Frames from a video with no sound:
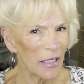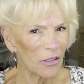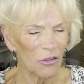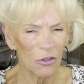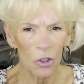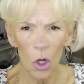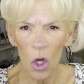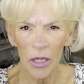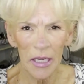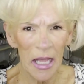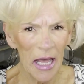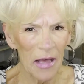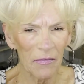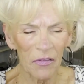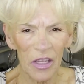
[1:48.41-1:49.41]
It's not
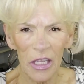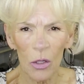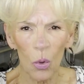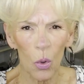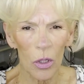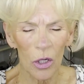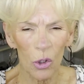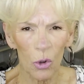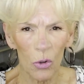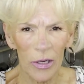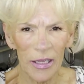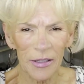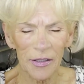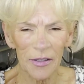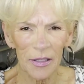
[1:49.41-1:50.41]
heavy or
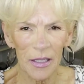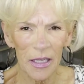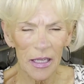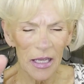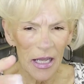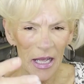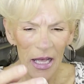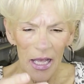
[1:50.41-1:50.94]
greasy.